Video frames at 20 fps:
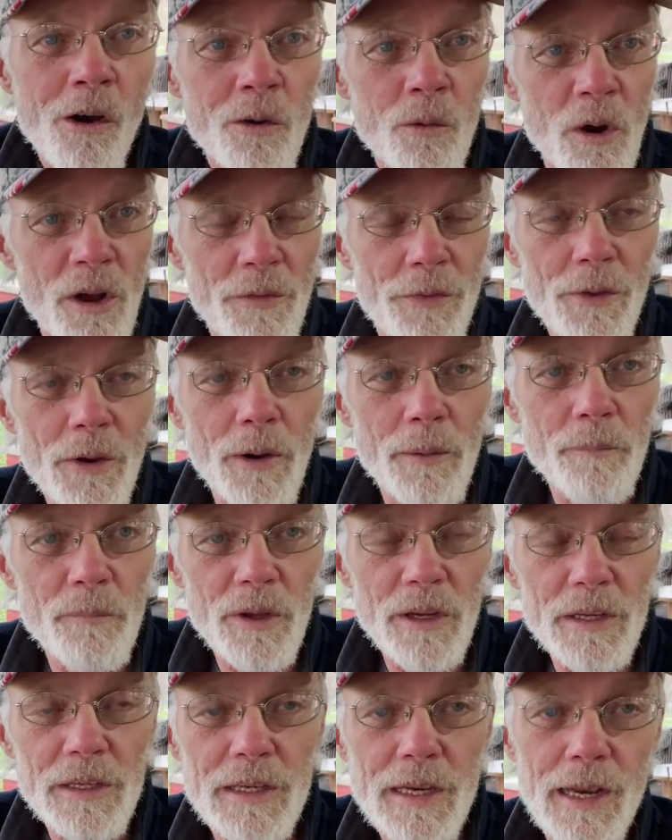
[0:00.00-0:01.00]
with them
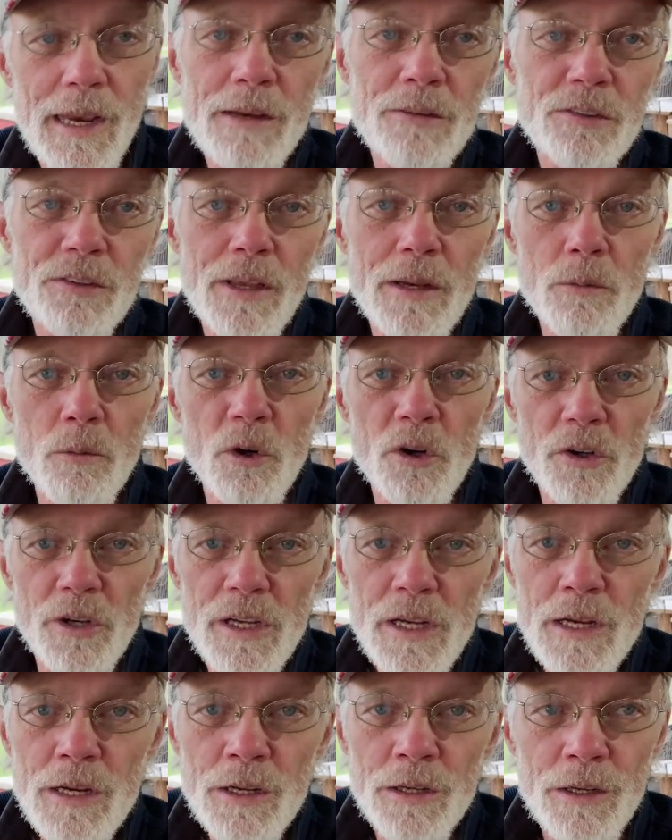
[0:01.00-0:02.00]
in case they were
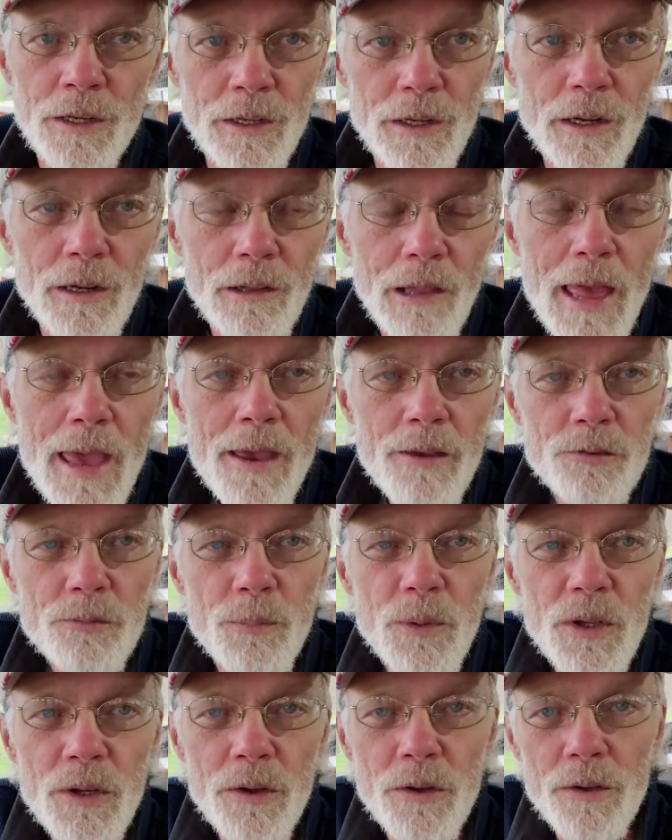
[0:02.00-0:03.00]
needed in a last
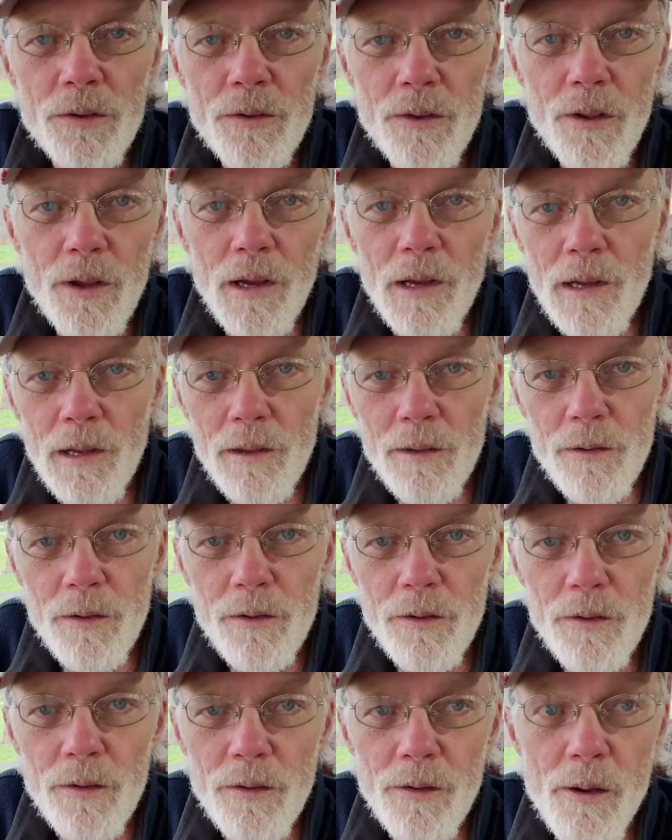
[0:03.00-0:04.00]
minute
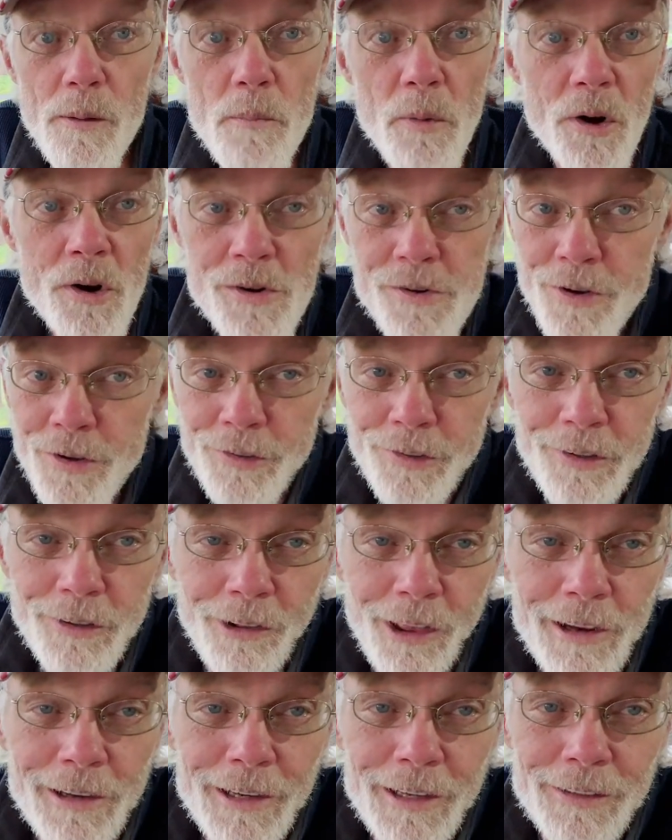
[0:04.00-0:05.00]
emergency.
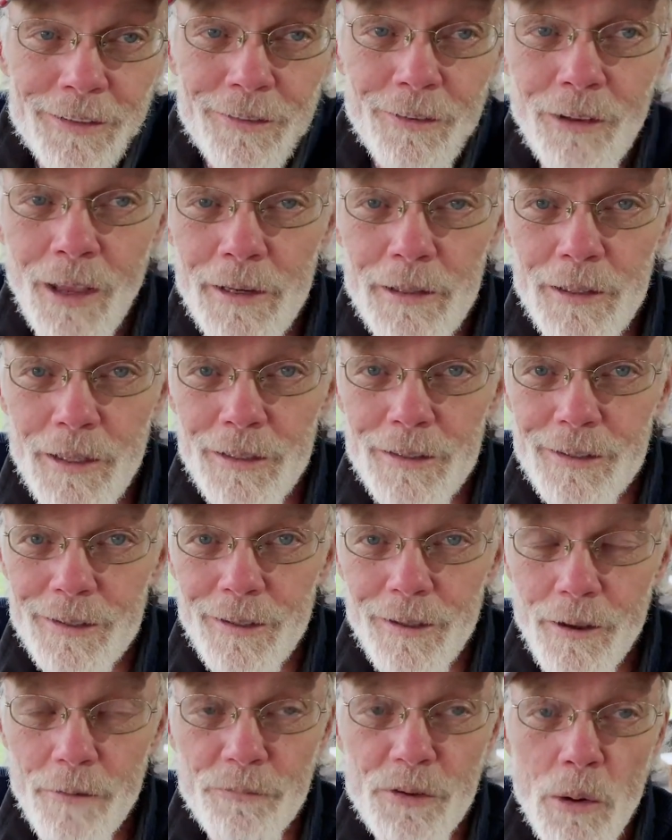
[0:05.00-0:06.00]

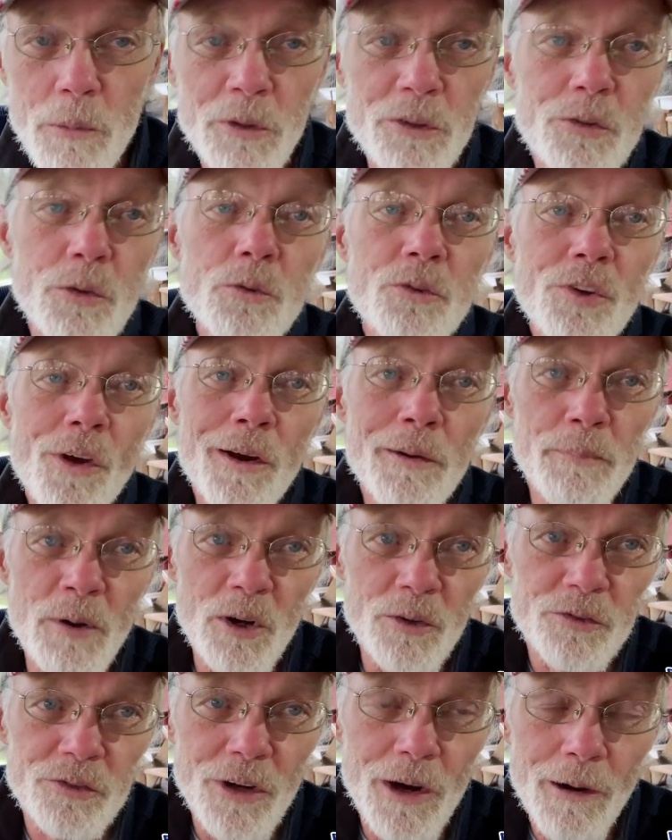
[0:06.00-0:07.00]
If there were 2
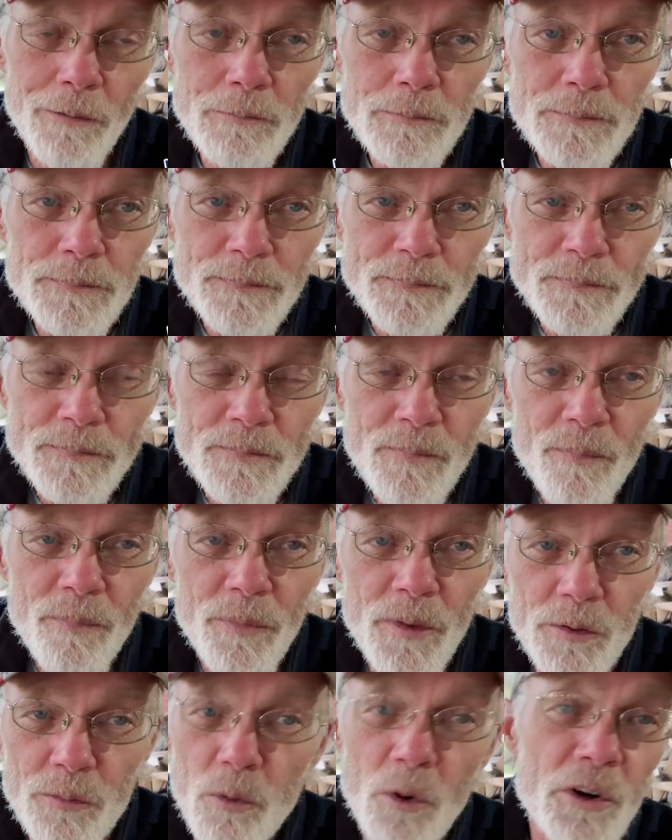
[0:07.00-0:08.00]
tugboats there,
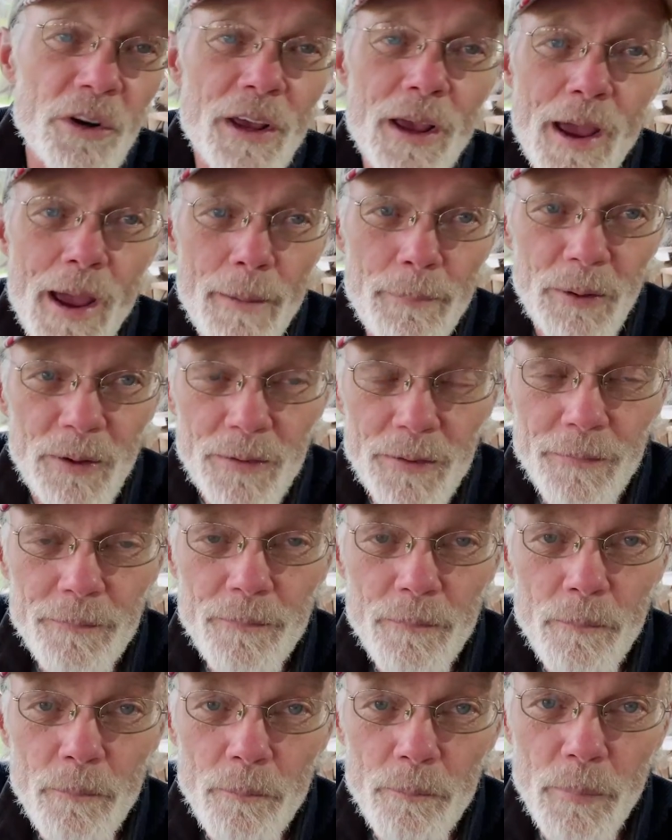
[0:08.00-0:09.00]
this wouldn't have happened,
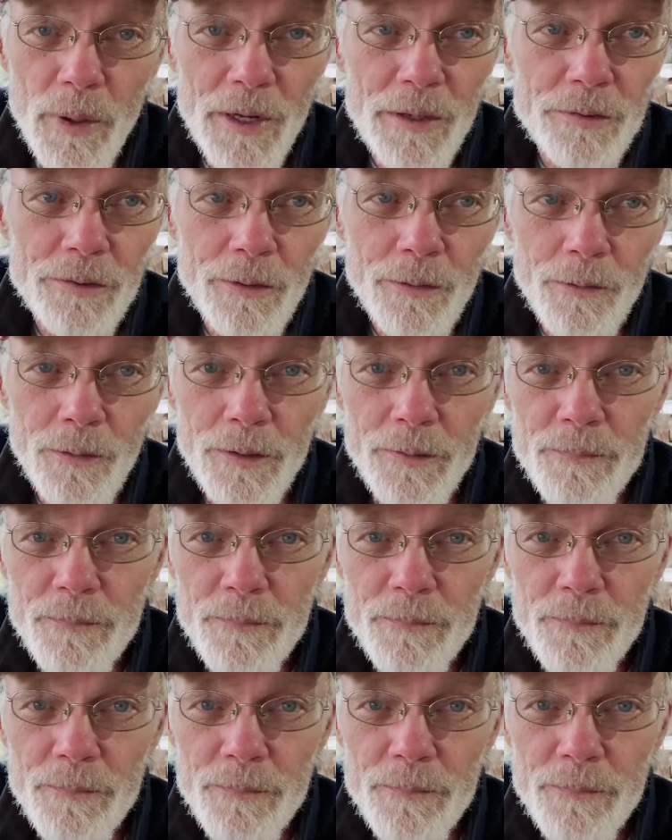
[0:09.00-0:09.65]
basically.